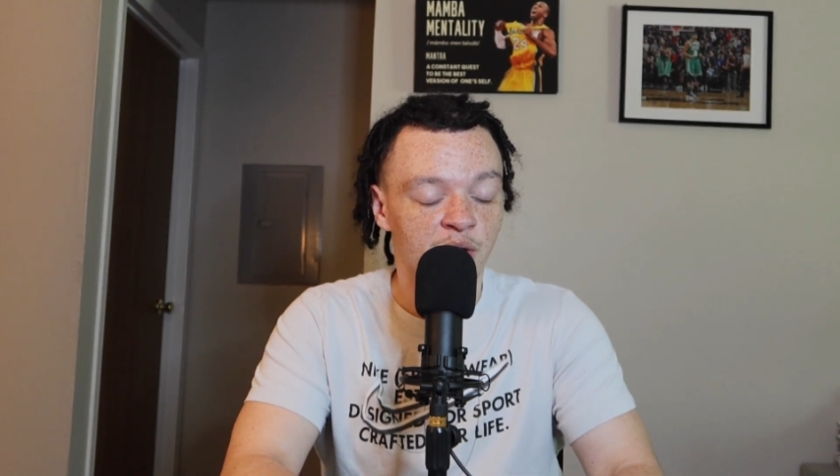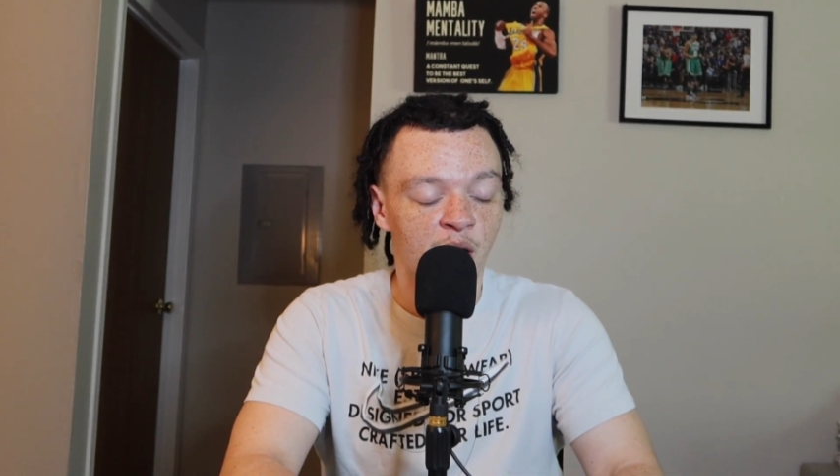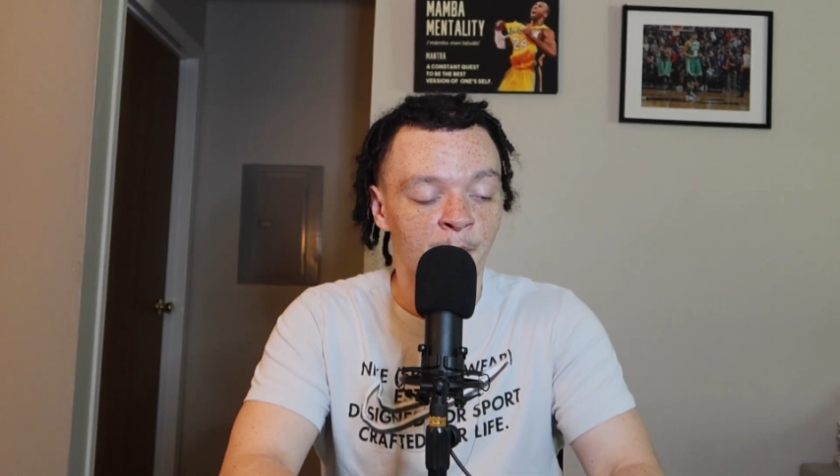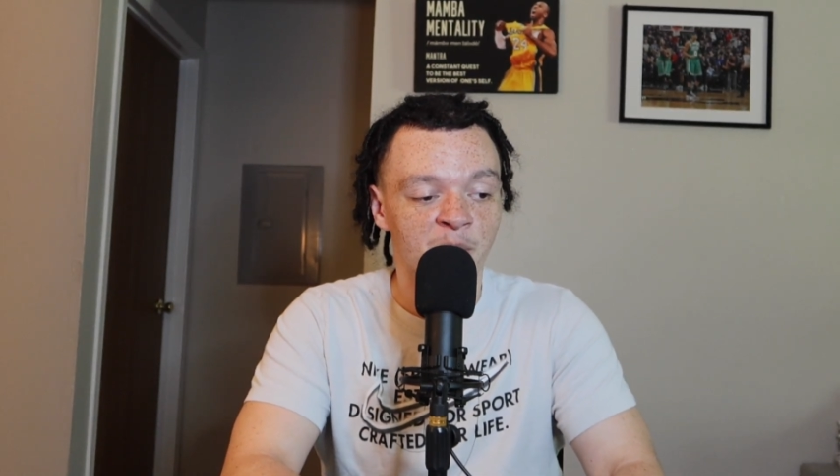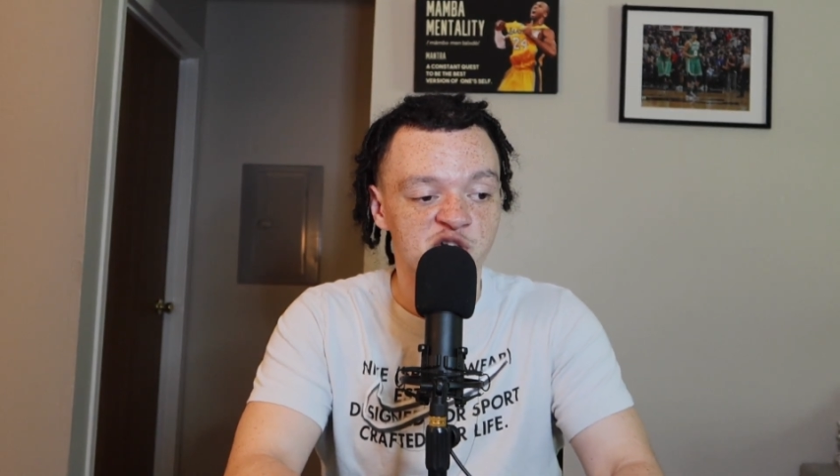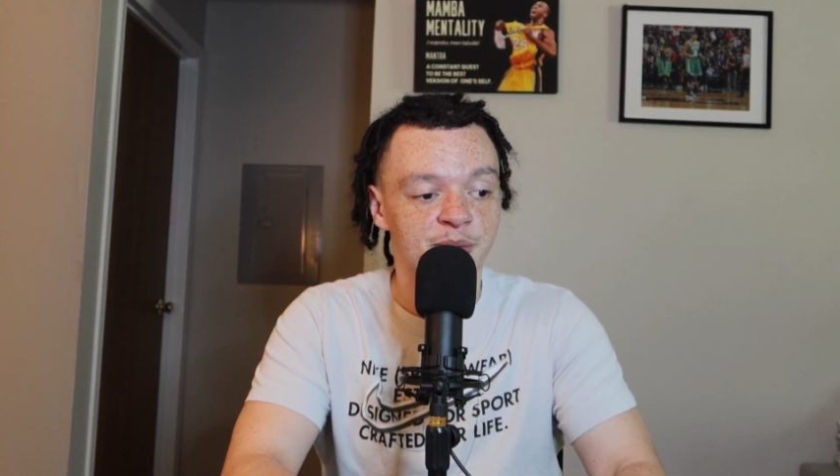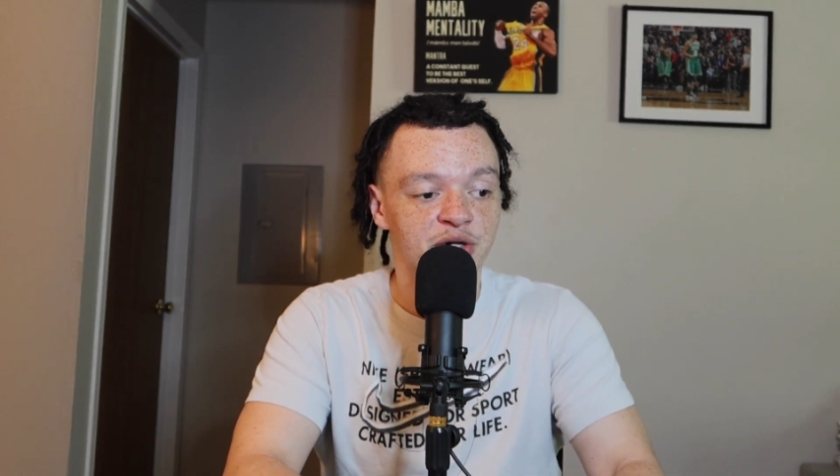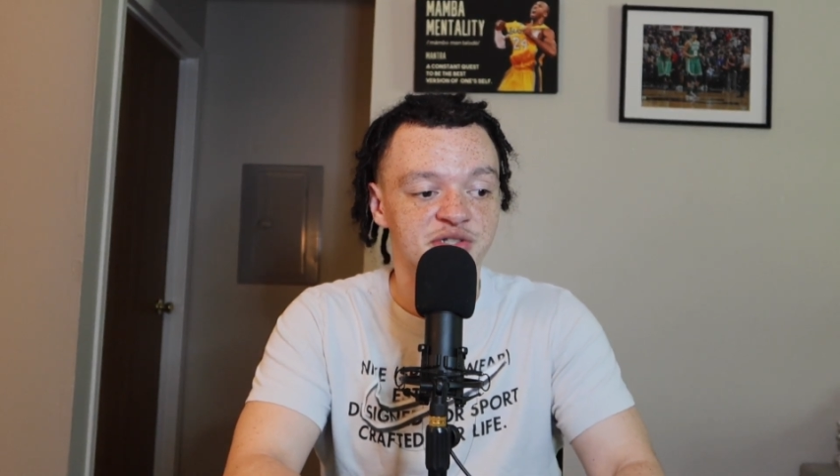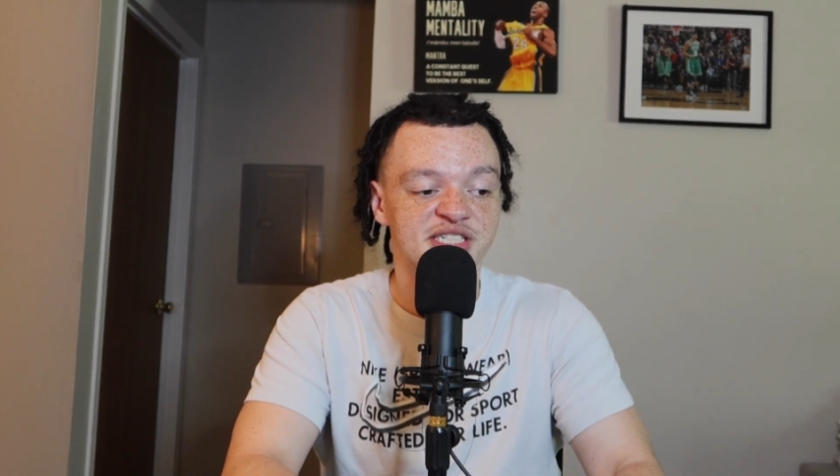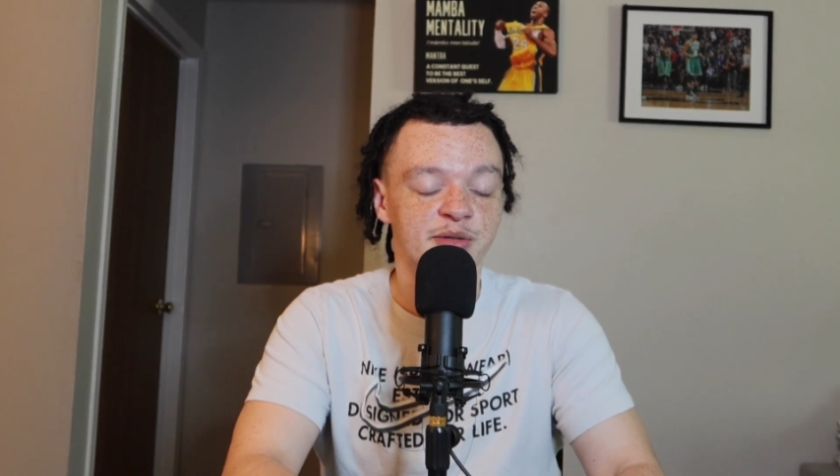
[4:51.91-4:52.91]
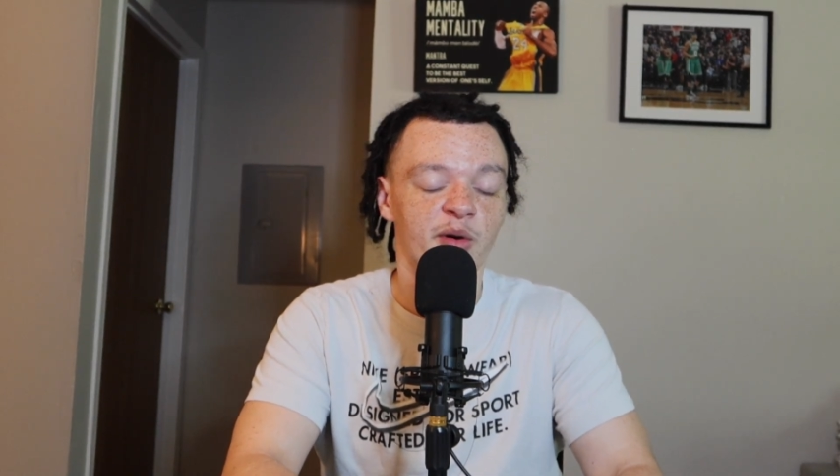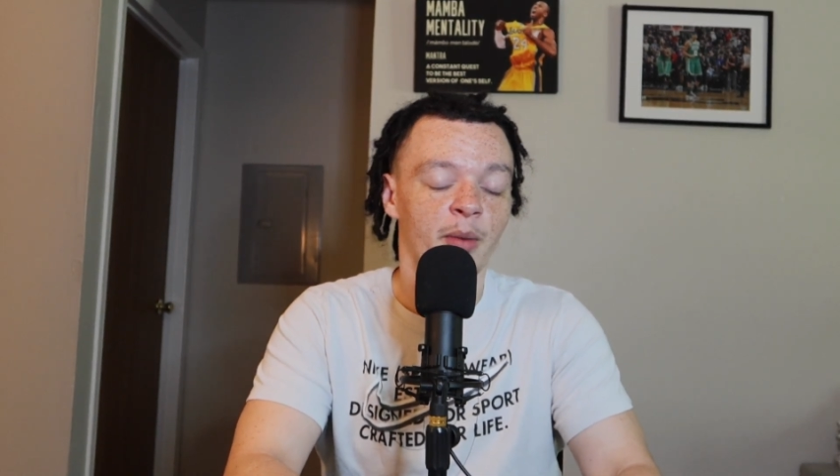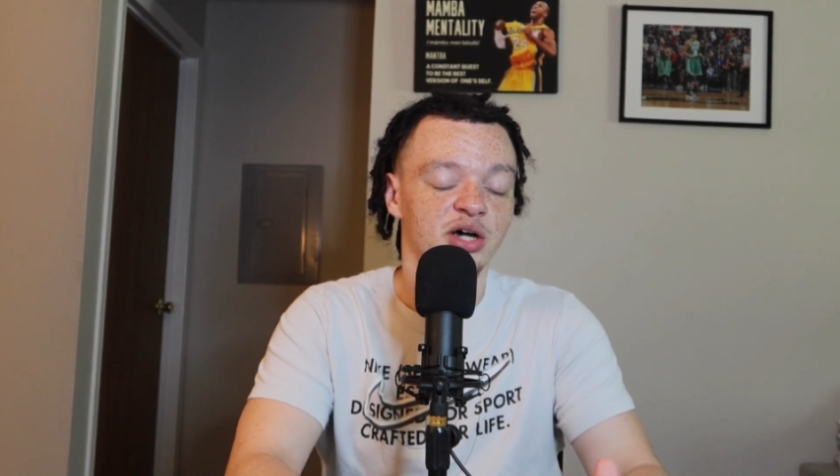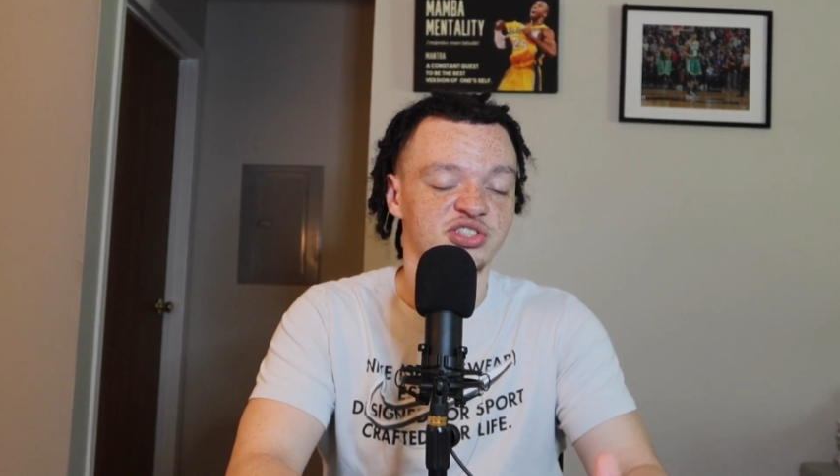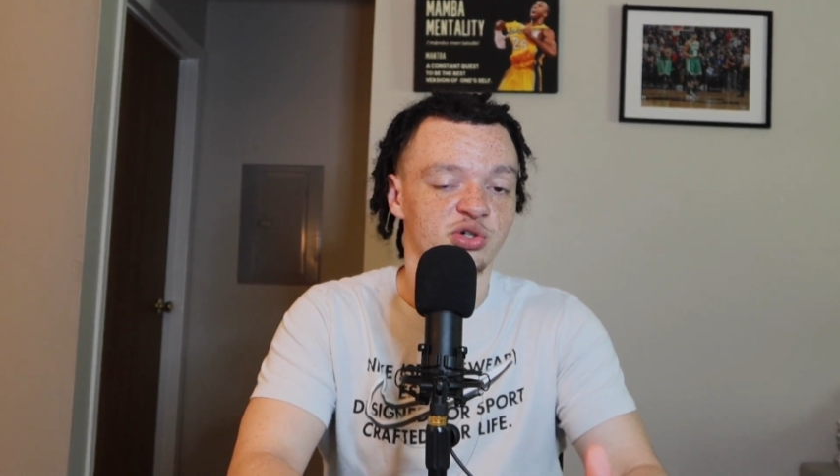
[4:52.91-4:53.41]
a much better team when
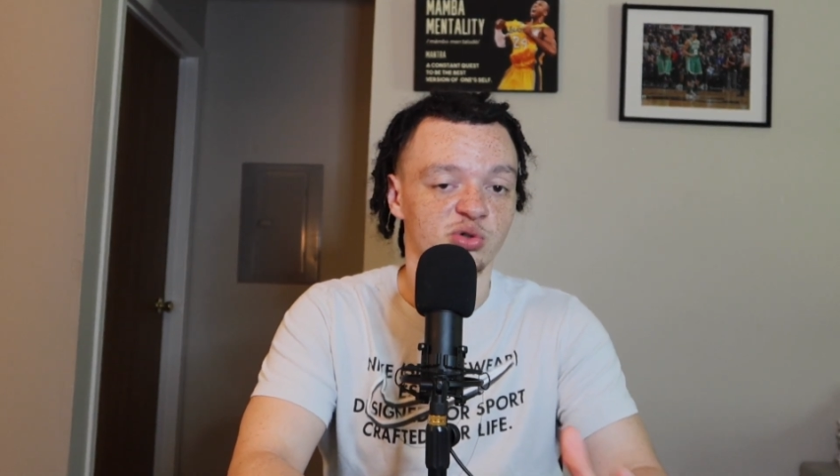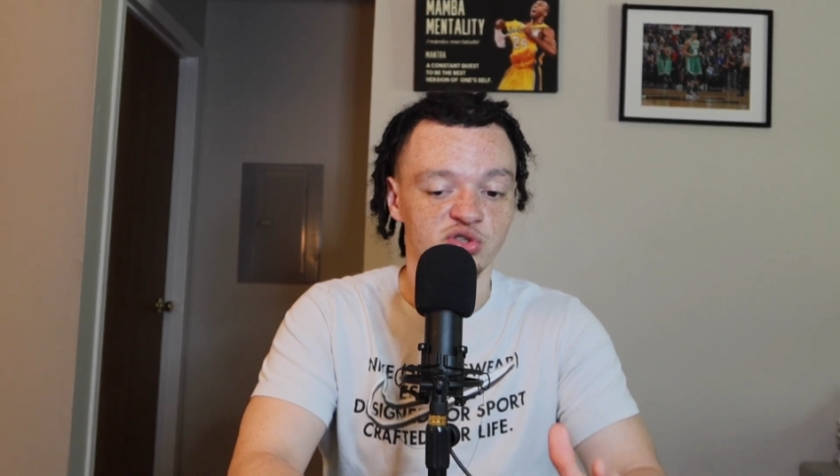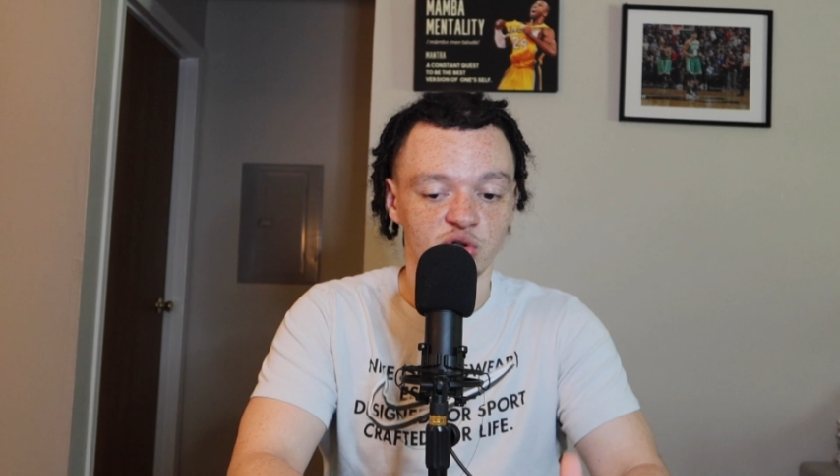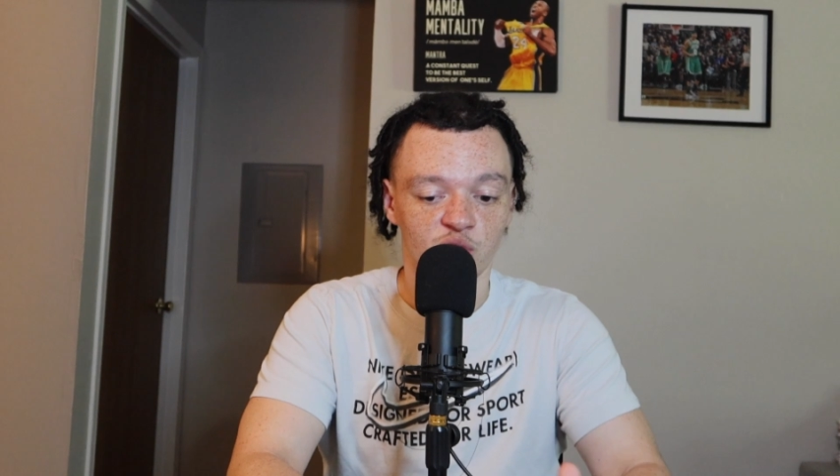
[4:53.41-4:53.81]
Miles Turner was on the